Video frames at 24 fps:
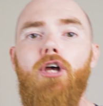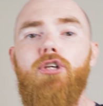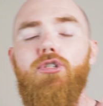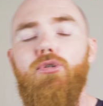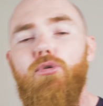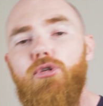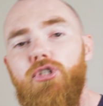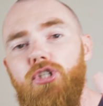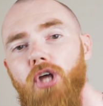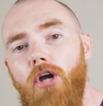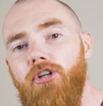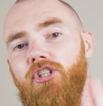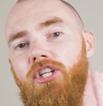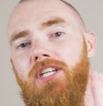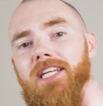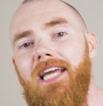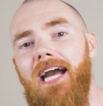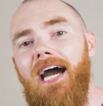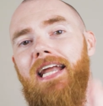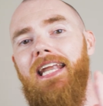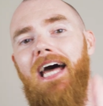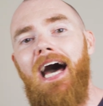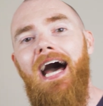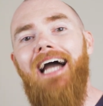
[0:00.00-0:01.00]
So Sturgeon
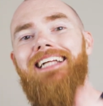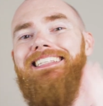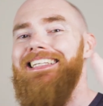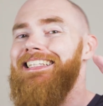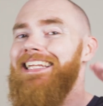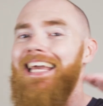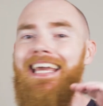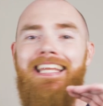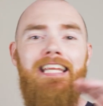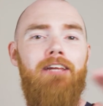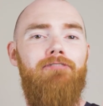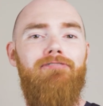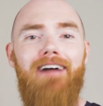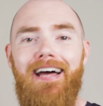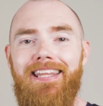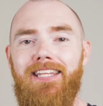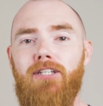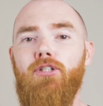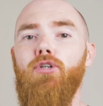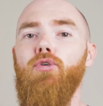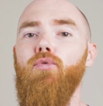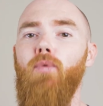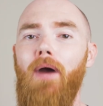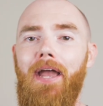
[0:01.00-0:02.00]
can't act in any
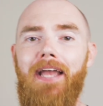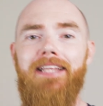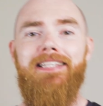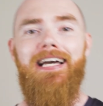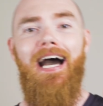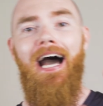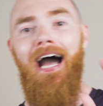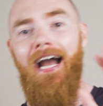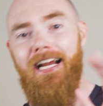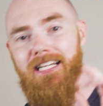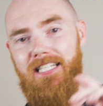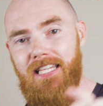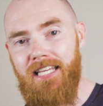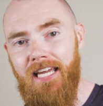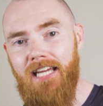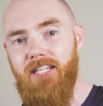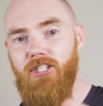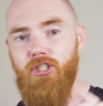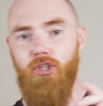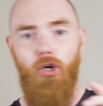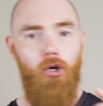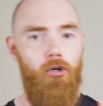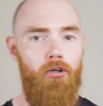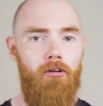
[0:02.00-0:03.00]
radical way to actually get
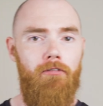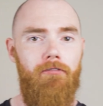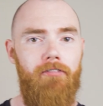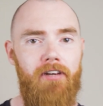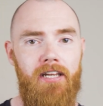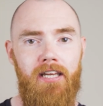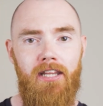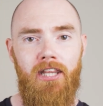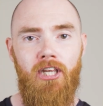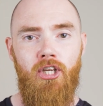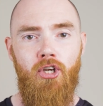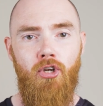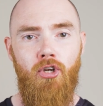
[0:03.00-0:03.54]
Scotland free of the